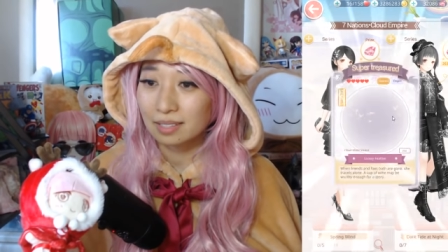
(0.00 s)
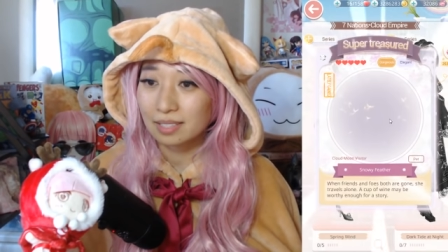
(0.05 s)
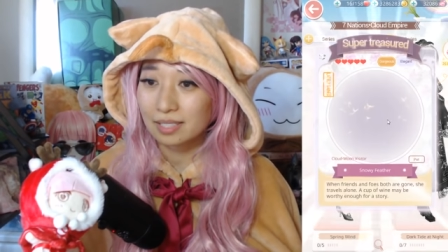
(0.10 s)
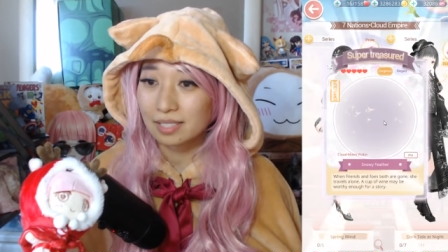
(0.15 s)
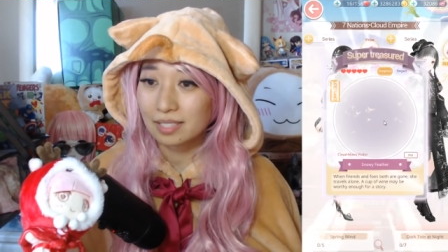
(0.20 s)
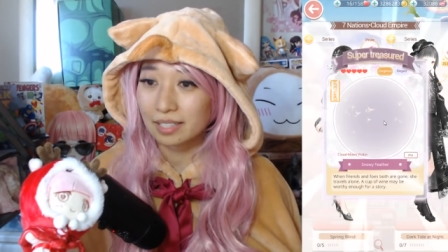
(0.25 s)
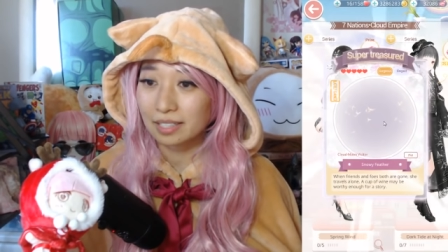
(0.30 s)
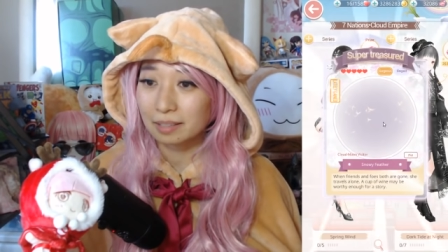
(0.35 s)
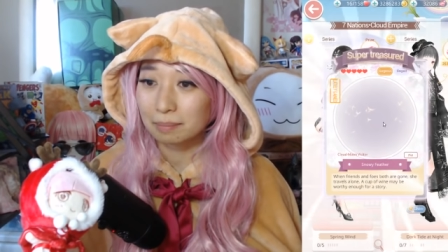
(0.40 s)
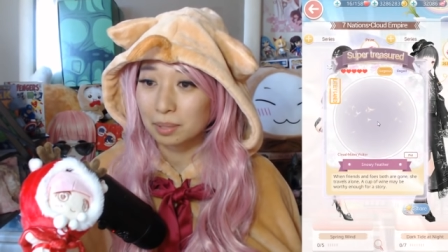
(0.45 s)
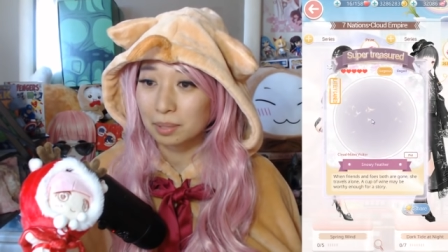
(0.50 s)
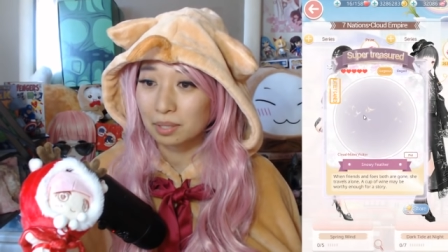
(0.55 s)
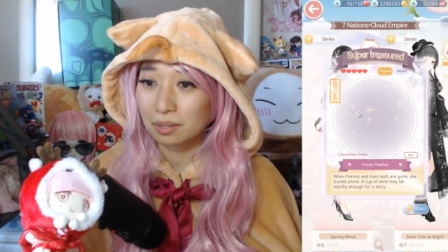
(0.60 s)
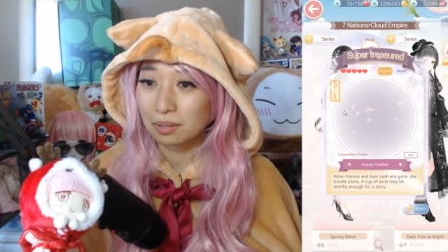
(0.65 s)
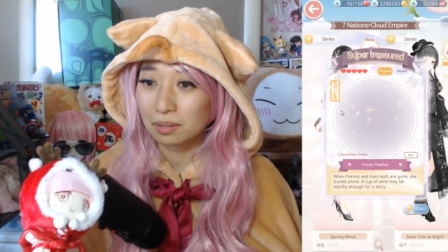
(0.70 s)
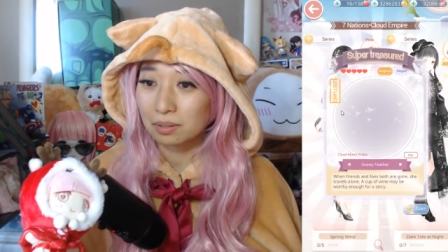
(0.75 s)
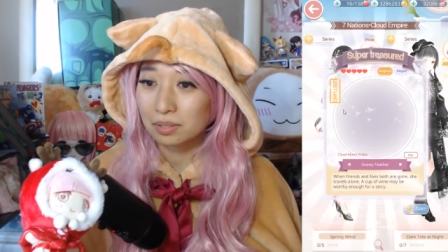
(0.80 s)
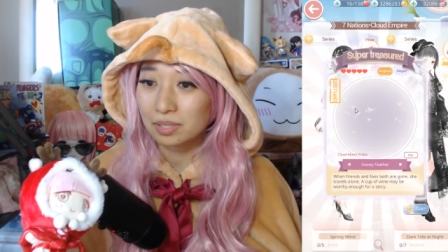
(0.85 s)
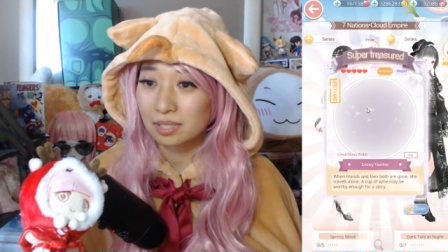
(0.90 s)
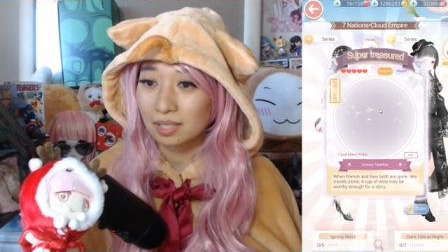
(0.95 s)
a sitting
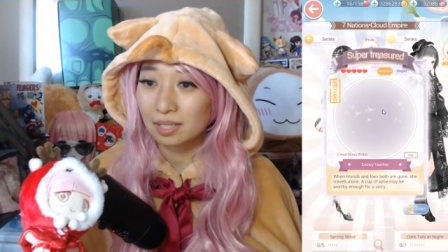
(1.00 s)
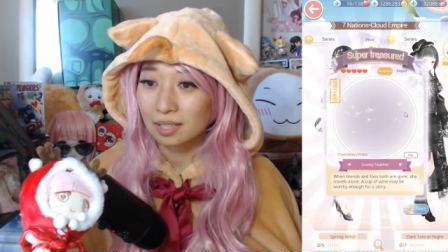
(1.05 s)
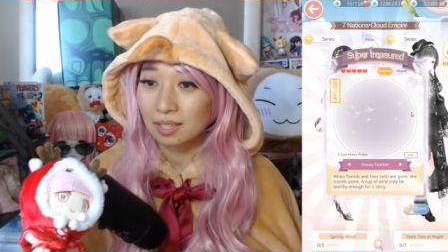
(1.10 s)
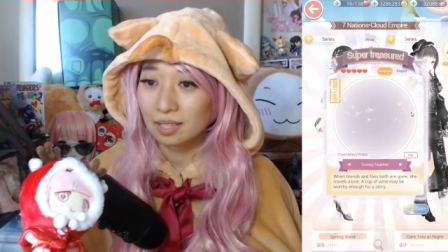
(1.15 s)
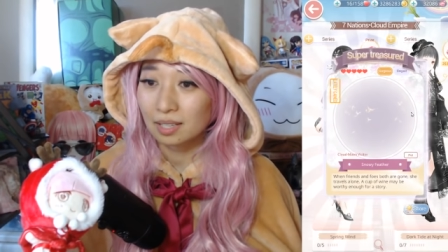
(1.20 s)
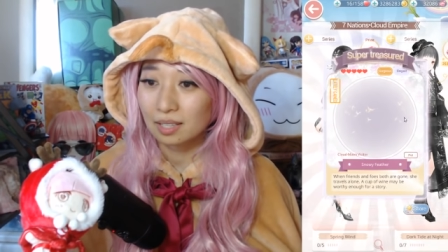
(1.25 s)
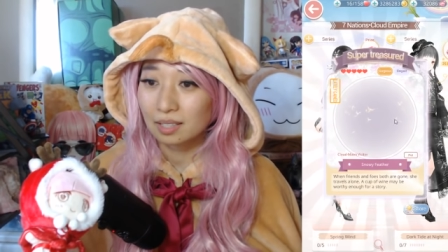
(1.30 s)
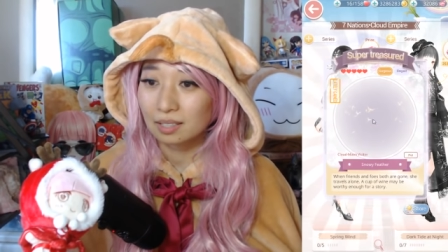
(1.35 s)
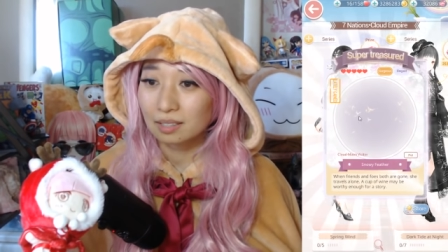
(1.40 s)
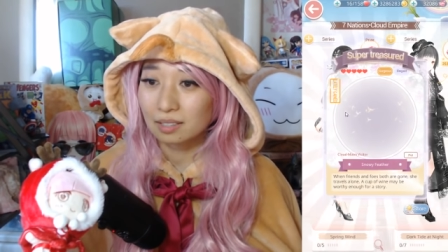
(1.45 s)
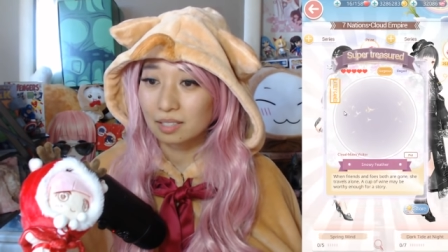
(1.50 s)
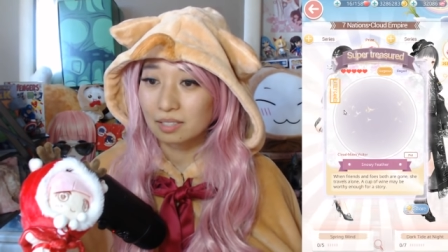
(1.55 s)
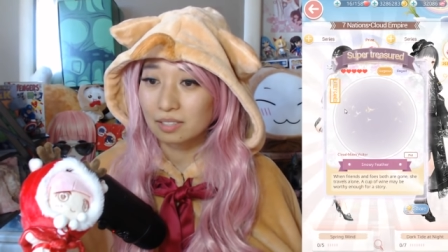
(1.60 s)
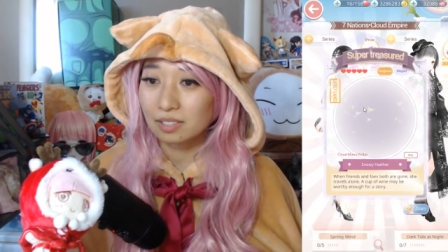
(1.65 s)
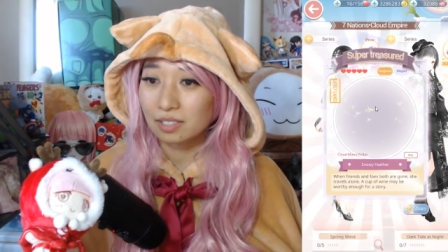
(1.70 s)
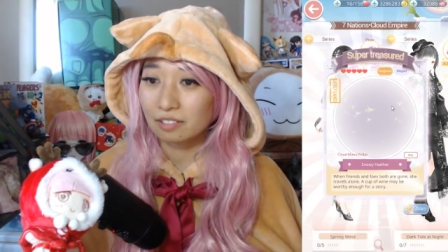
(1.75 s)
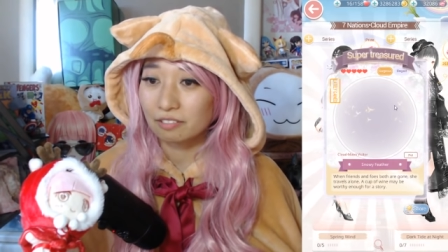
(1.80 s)
pose, tons